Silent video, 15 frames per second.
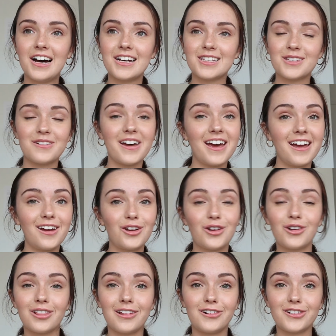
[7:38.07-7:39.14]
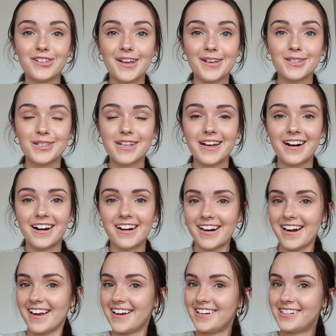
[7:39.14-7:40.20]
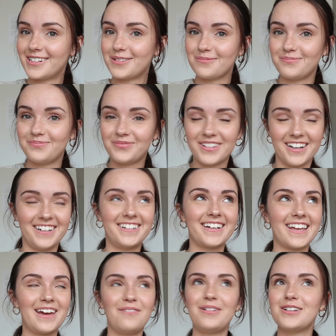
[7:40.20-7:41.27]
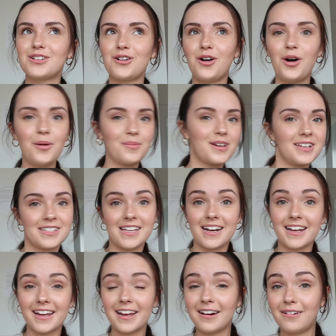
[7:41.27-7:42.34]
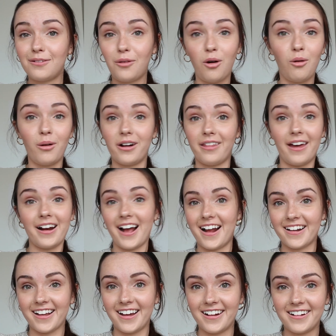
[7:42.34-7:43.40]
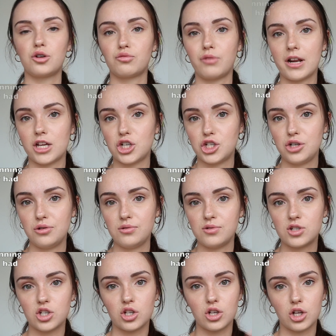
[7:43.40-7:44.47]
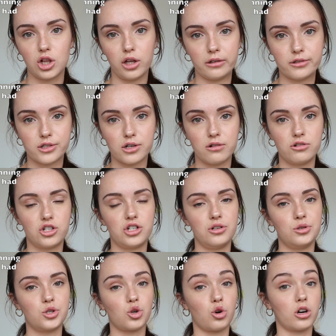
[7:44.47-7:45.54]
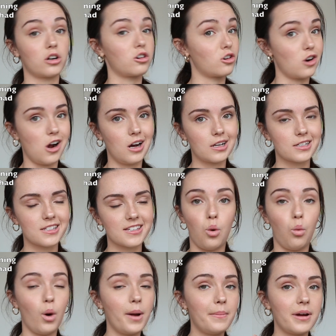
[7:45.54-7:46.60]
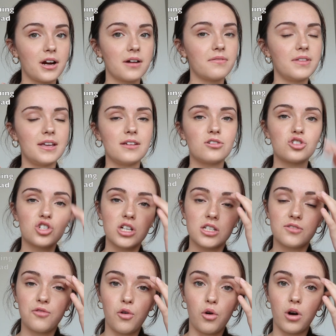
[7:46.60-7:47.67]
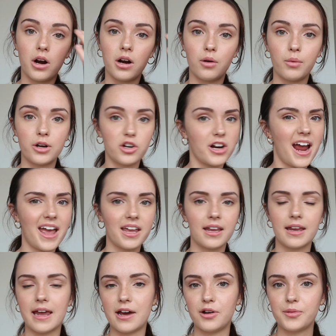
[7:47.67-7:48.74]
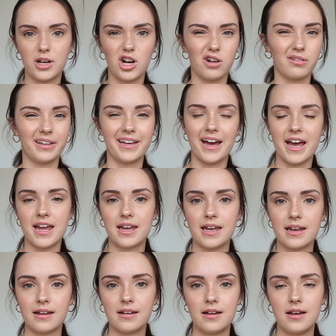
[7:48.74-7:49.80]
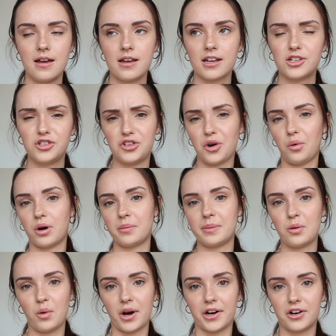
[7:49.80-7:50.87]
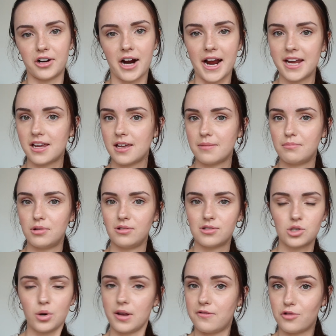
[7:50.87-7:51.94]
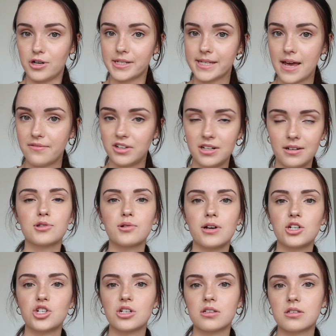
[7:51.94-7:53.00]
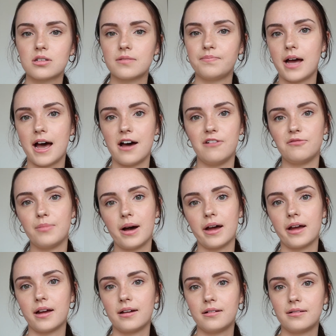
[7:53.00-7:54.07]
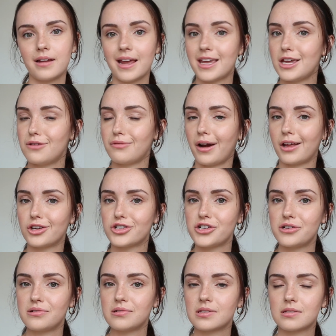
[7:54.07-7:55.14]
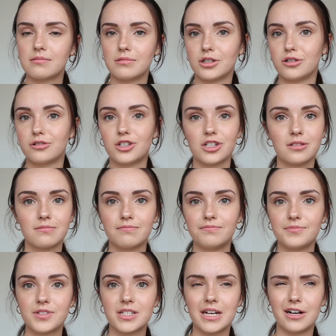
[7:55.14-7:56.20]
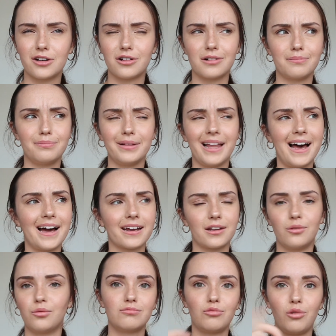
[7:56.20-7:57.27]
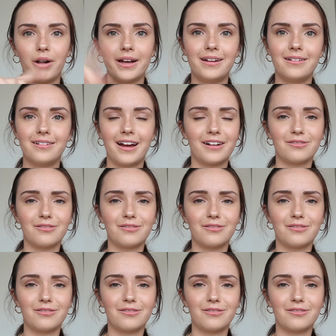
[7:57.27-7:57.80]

So hey, good little test there, and I can't wait to go home because then I can wear that hat again. Running shoes, closed-toed shoes, or Crocs. One pair of these just for when you're hanging out and not really hiking, because you don't want to be wearing your hiking boots 24/7. So I just have my Nike running shoes. They're just standard black and white.